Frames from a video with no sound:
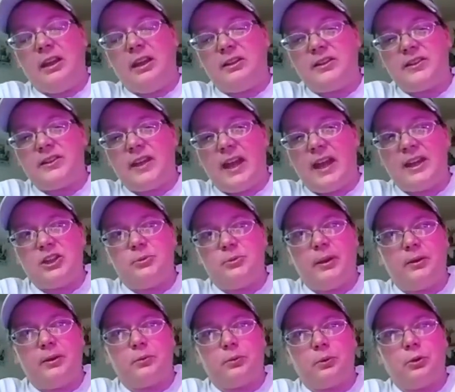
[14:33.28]
In Sai's
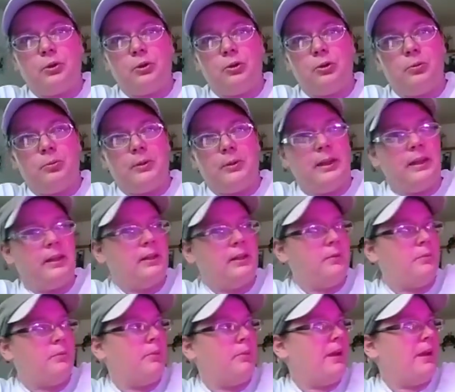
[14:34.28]
bedroom and
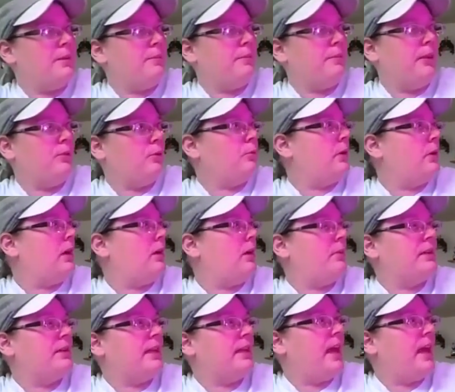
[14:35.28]
in my bedroom, my